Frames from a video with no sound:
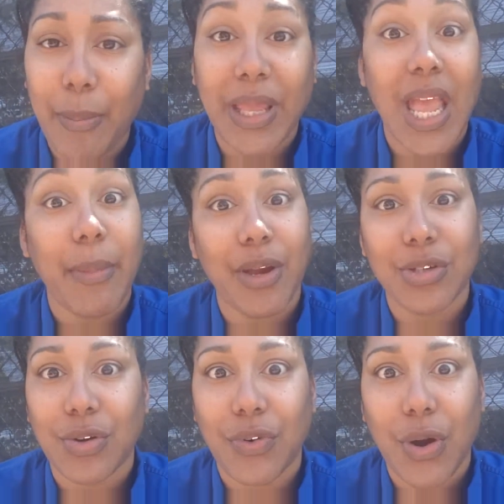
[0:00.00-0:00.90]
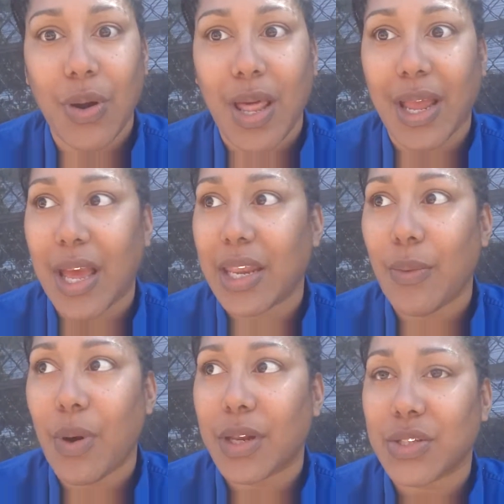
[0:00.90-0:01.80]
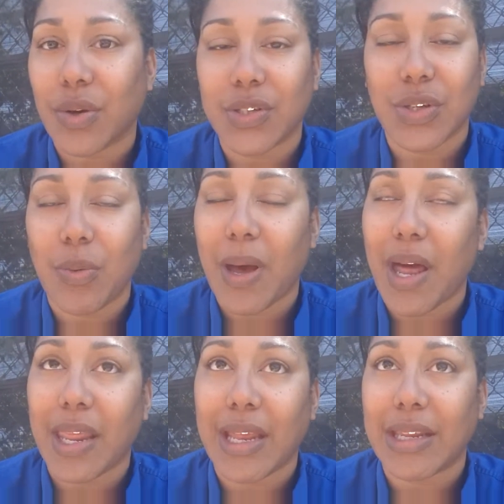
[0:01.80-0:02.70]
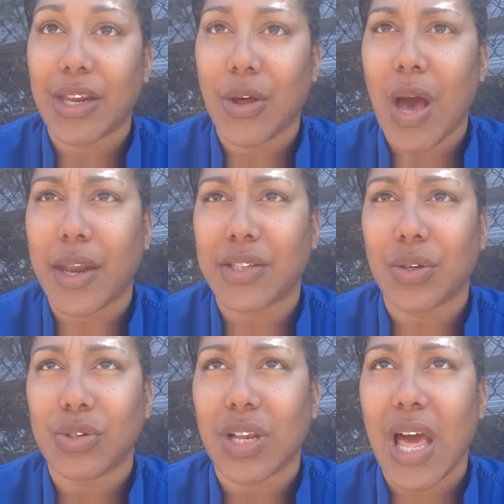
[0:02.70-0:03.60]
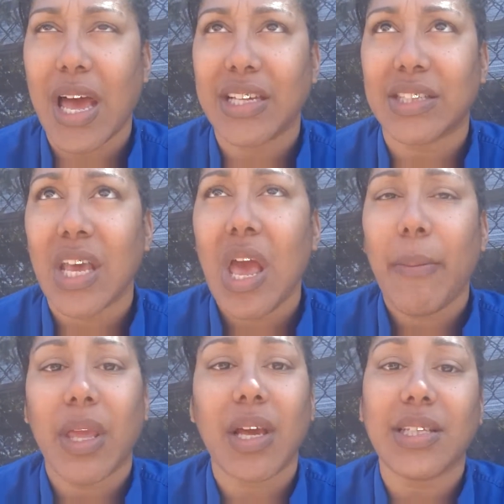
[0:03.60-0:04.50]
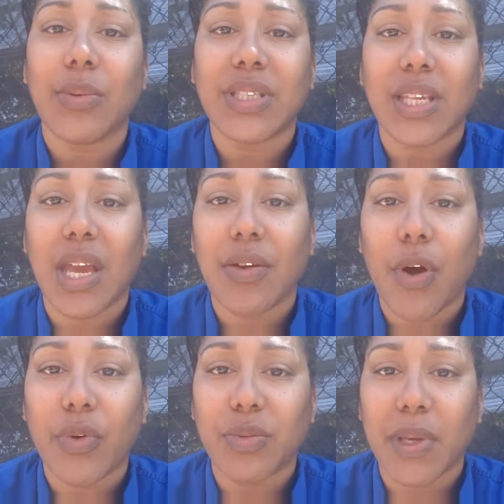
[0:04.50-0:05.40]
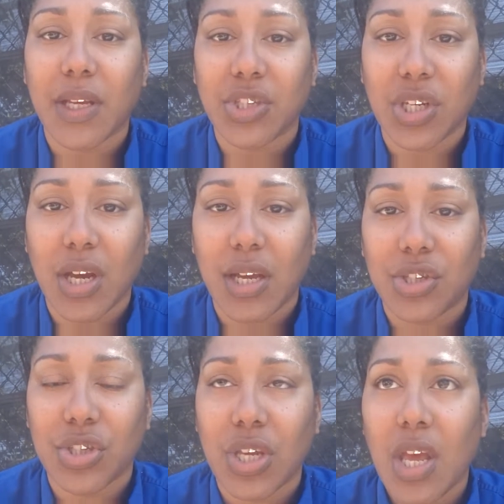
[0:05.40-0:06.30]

I became an introvert. Like, I didn't want to talk to nobody. I didn't know how to socialize because I was scared of always being judged.